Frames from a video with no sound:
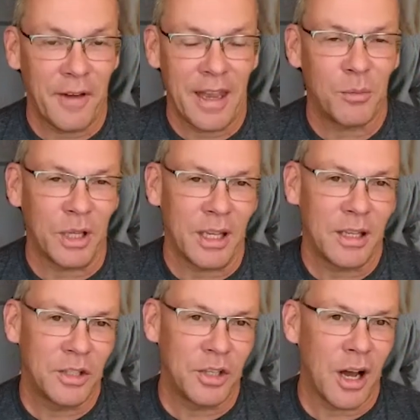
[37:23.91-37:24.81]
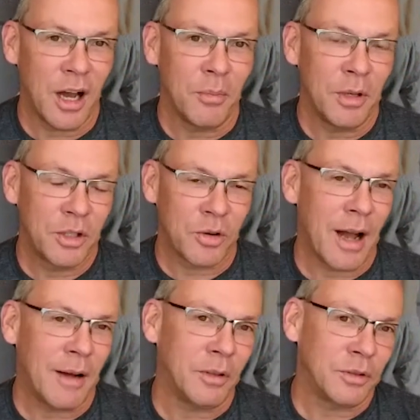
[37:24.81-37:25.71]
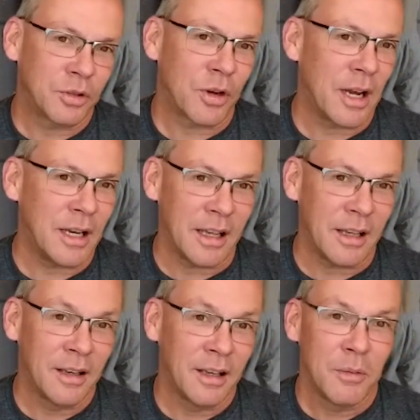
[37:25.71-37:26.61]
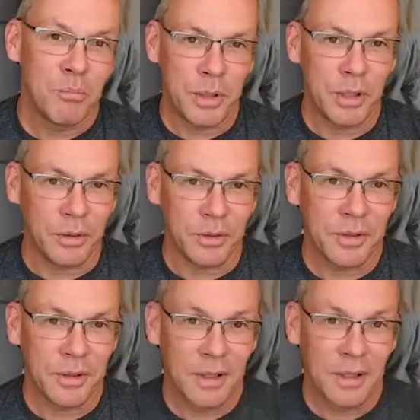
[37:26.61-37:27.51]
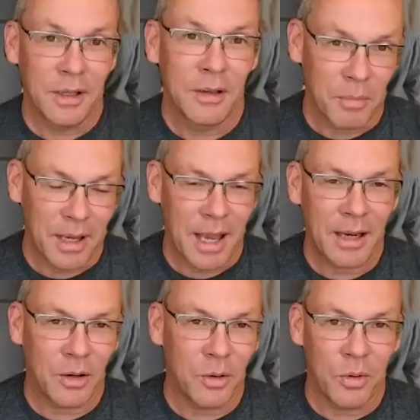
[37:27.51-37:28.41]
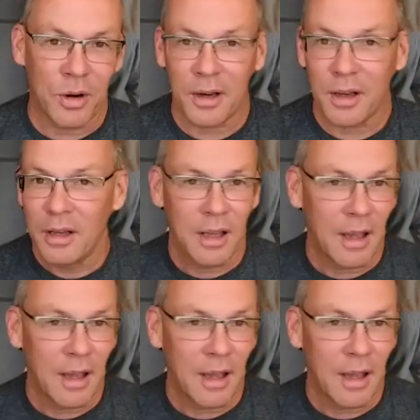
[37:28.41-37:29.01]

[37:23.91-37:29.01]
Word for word: Family, job, travel, training, bills, mechanical work.